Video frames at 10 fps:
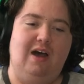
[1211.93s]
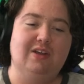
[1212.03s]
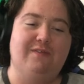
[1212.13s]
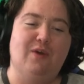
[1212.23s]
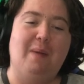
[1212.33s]
I
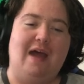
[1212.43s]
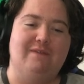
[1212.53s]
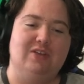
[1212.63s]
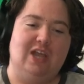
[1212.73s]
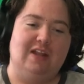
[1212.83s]
do feel bad
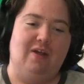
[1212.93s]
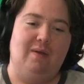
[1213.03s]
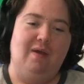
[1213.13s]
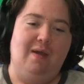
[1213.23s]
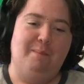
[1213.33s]
for Gene
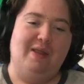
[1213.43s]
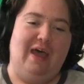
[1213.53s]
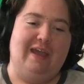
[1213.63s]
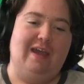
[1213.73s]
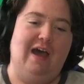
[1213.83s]
though. But
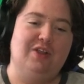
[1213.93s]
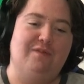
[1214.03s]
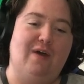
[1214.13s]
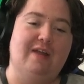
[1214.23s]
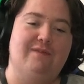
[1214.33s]
like, I do
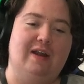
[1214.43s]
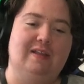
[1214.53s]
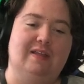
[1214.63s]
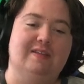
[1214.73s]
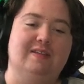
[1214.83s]
find it funny
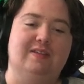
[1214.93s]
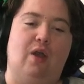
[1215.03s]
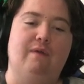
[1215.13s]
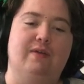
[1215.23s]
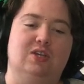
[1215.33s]
that this is
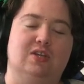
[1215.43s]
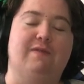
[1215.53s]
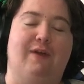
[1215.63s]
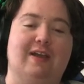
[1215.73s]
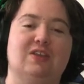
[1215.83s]
over just
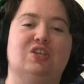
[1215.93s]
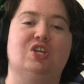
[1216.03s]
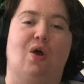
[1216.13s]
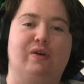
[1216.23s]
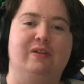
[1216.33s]
fucking
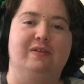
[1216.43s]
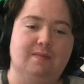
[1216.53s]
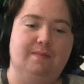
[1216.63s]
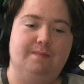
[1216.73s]
chocolate.